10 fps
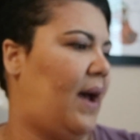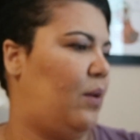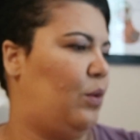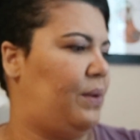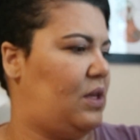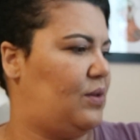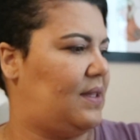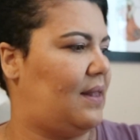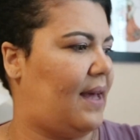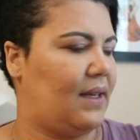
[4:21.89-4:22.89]
I will be
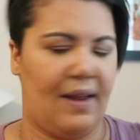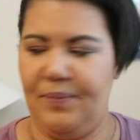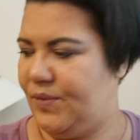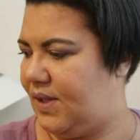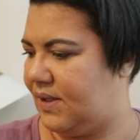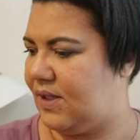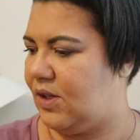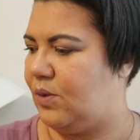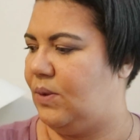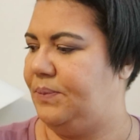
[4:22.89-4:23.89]
using that again. So that's a
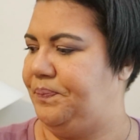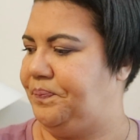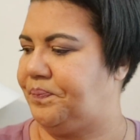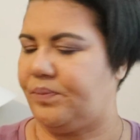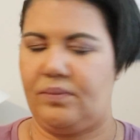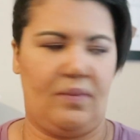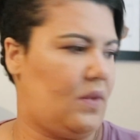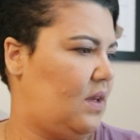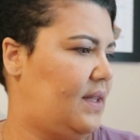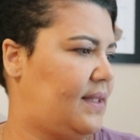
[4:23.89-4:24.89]
good one.
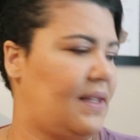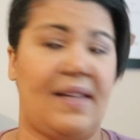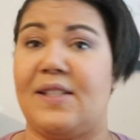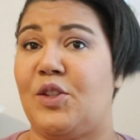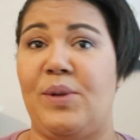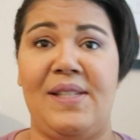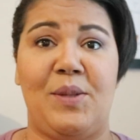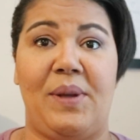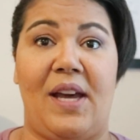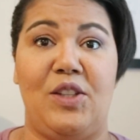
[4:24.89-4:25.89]
Let's see, that's three.
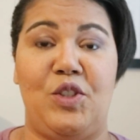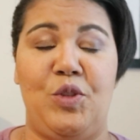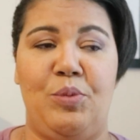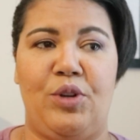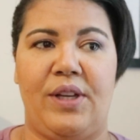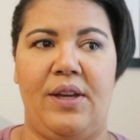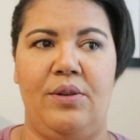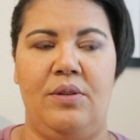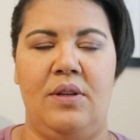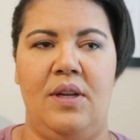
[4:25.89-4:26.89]
So we got two more to go.
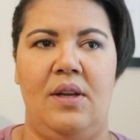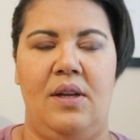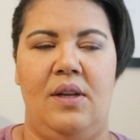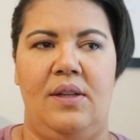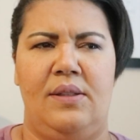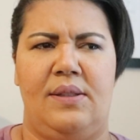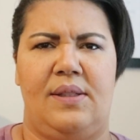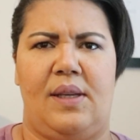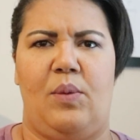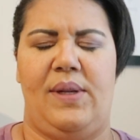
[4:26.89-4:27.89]

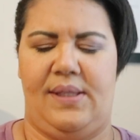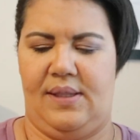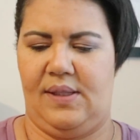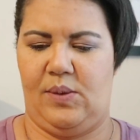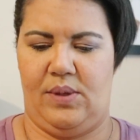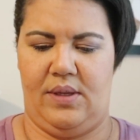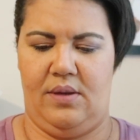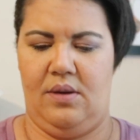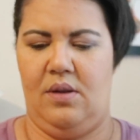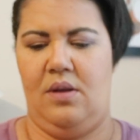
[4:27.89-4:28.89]
Let's see, what's this
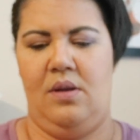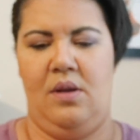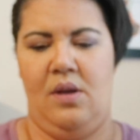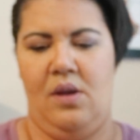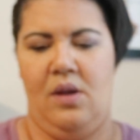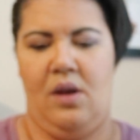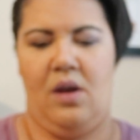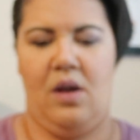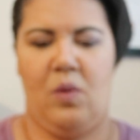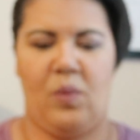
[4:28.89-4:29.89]
one?
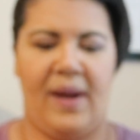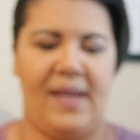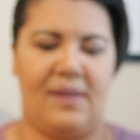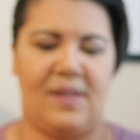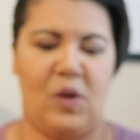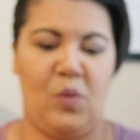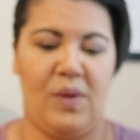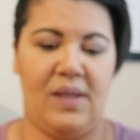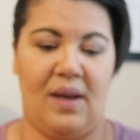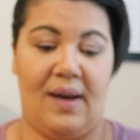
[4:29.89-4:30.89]
All right, so
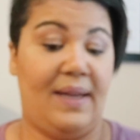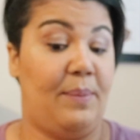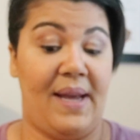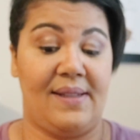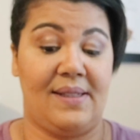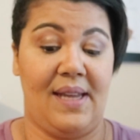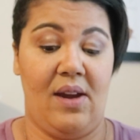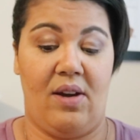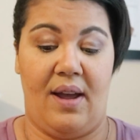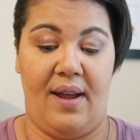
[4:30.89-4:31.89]
we got a
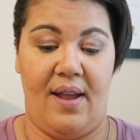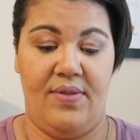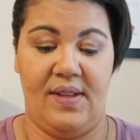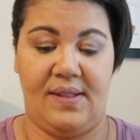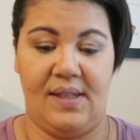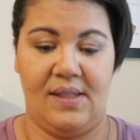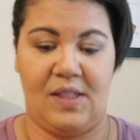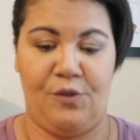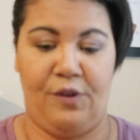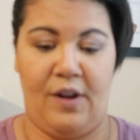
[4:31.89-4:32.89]
mascara, and this
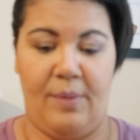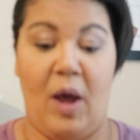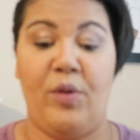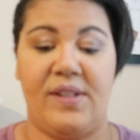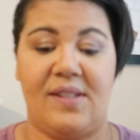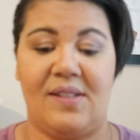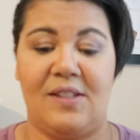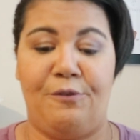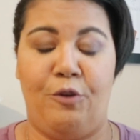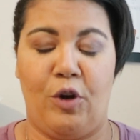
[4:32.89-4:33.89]
is from, oh, this is
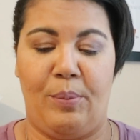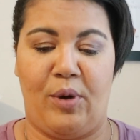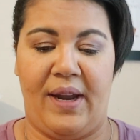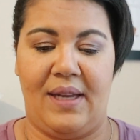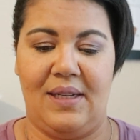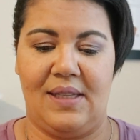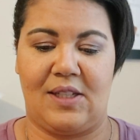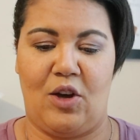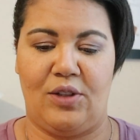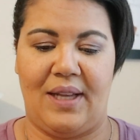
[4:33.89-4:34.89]
Sephora brand. It's
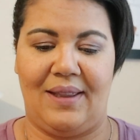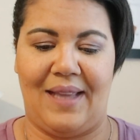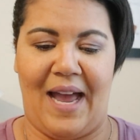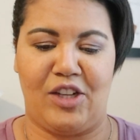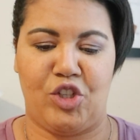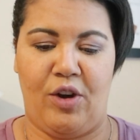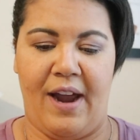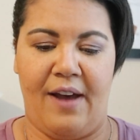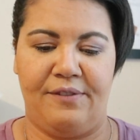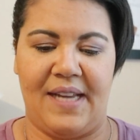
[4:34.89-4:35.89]
called
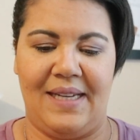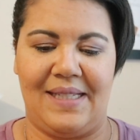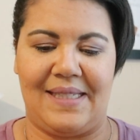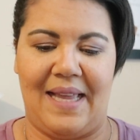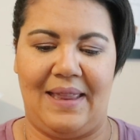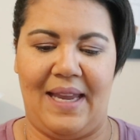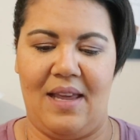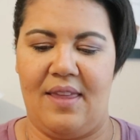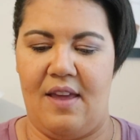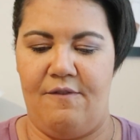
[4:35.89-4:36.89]
Lashcraft, and it's
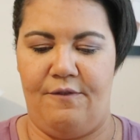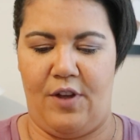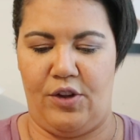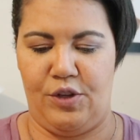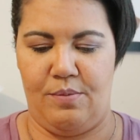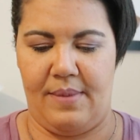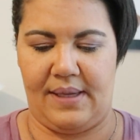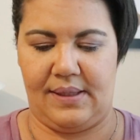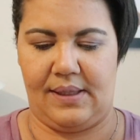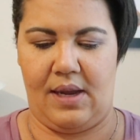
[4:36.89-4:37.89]
Length and Volume
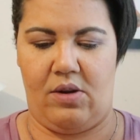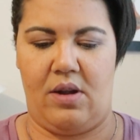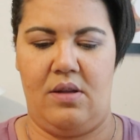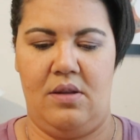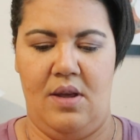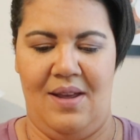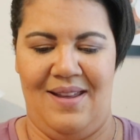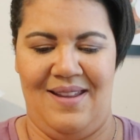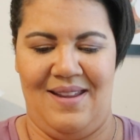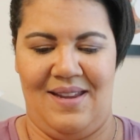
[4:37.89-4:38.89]
Mascara.
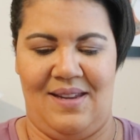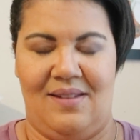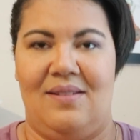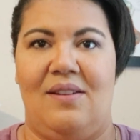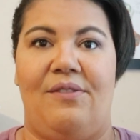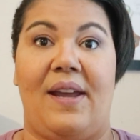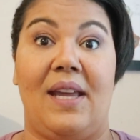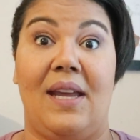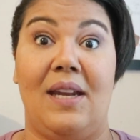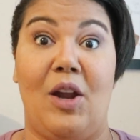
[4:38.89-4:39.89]
And if I
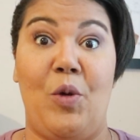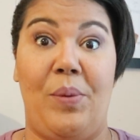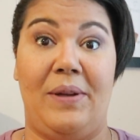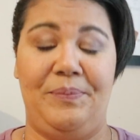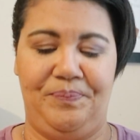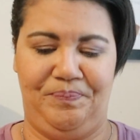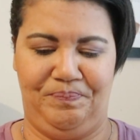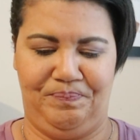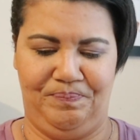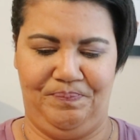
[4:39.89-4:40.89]
can get it open,
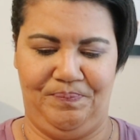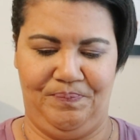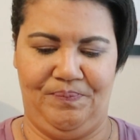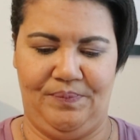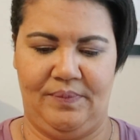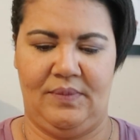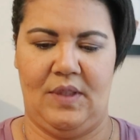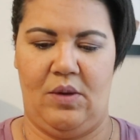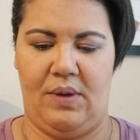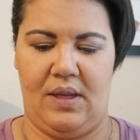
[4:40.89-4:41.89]

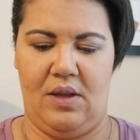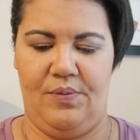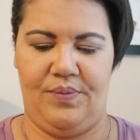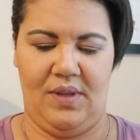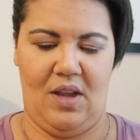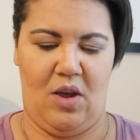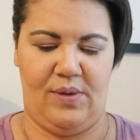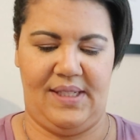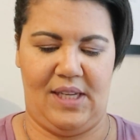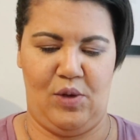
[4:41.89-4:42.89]
there we go.
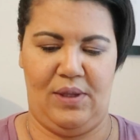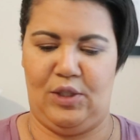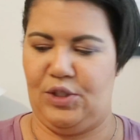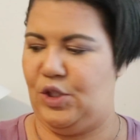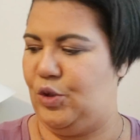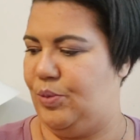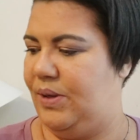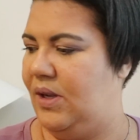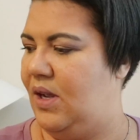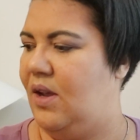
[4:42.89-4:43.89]
Oh, it's a cute little tube.
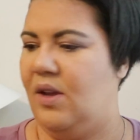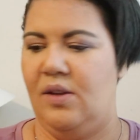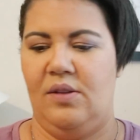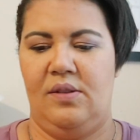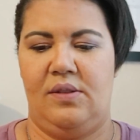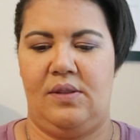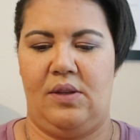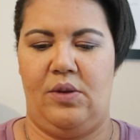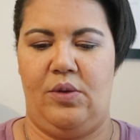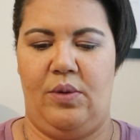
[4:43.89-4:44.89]

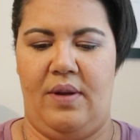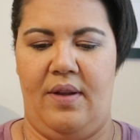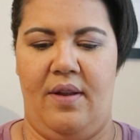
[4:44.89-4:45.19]
So,